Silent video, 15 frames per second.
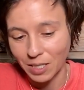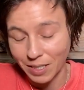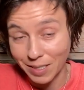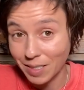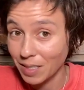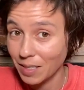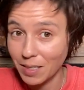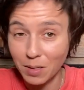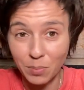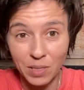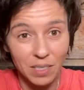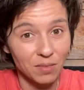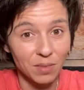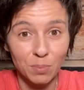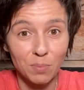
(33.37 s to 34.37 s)
It's a little bit
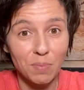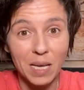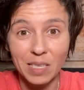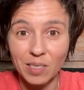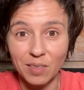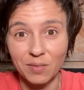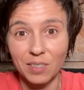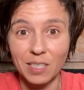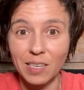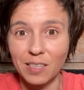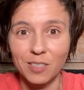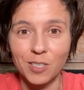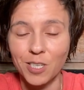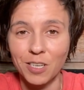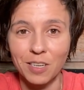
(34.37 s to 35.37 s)
of a mess of an
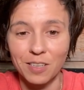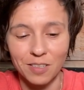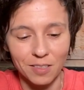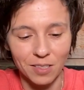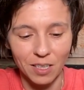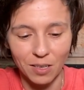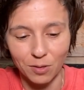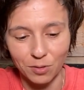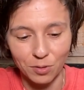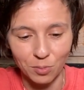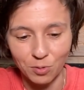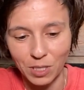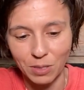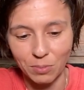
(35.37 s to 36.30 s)
energy here, Leo, from what